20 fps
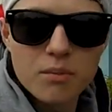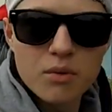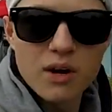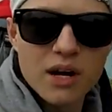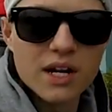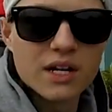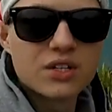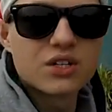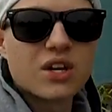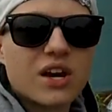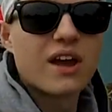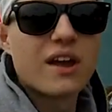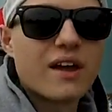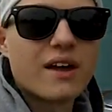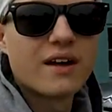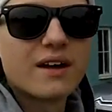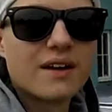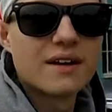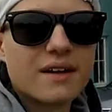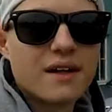bridge,
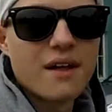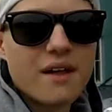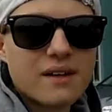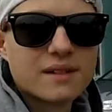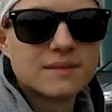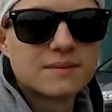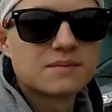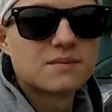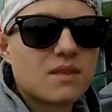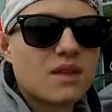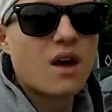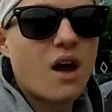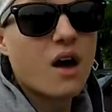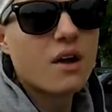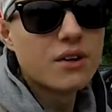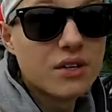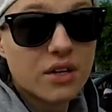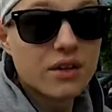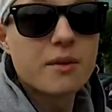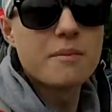
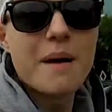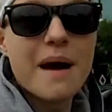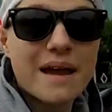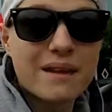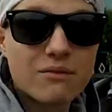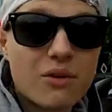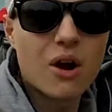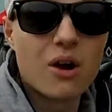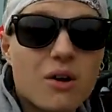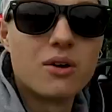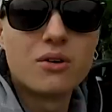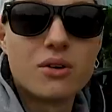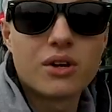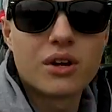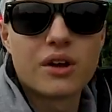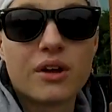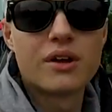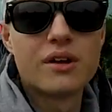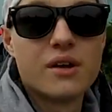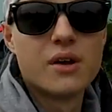under the main road,
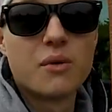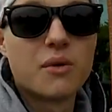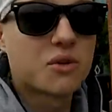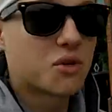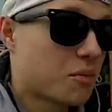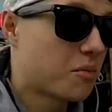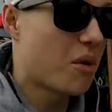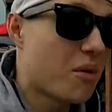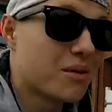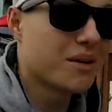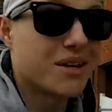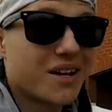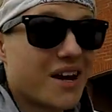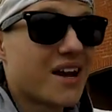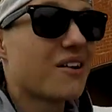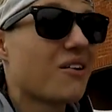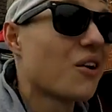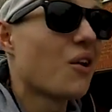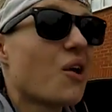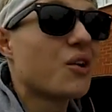which you're probably going to
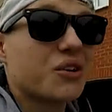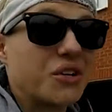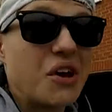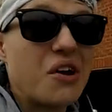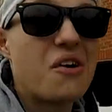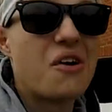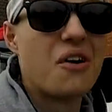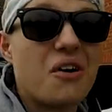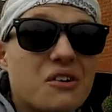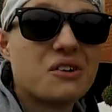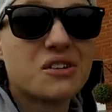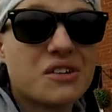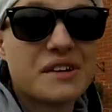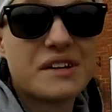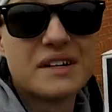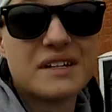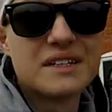hear a lot of cars,